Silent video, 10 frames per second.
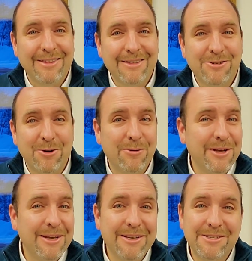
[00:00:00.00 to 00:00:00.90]

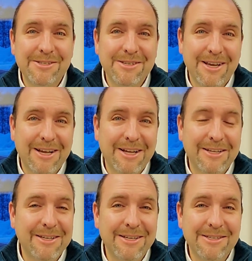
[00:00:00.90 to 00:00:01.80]
showing his
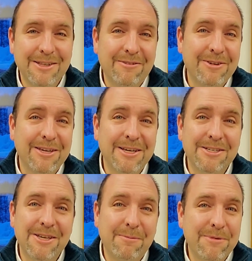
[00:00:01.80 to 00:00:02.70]
loving
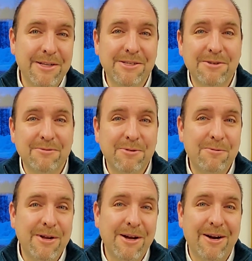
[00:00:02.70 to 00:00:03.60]
acceptance of who
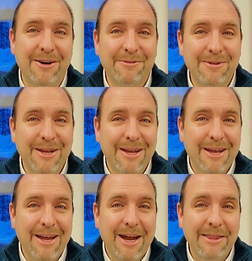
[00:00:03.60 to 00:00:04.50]
we are.
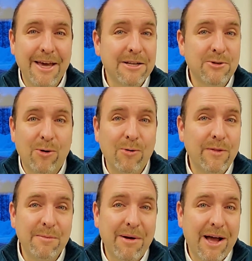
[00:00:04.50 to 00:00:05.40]
And that is
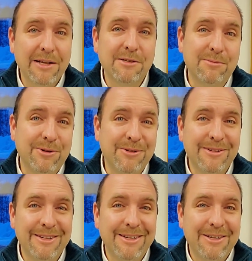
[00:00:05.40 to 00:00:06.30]
only possible
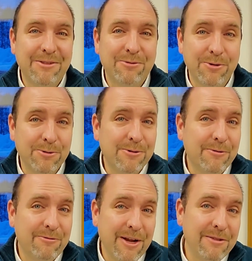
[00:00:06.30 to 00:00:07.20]
through
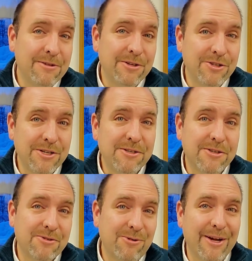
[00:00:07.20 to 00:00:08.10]
faith in
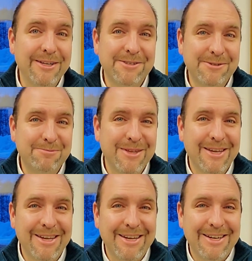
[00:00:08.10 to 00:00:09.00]
Jesus Christ.
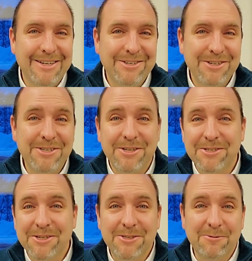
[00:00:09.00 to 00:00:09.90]

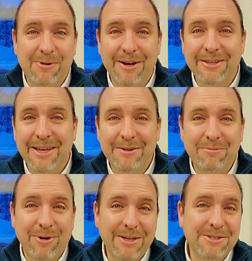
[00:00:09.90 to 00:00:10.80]
Jesus is the one that
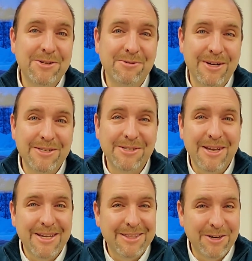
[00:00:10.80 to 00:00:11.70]
brings to us
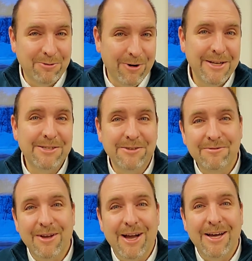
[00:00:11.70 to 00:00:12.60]
the grace
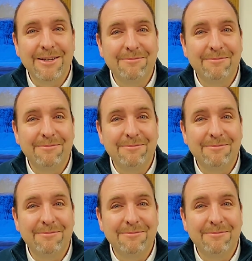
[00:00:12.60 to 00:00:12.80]
of God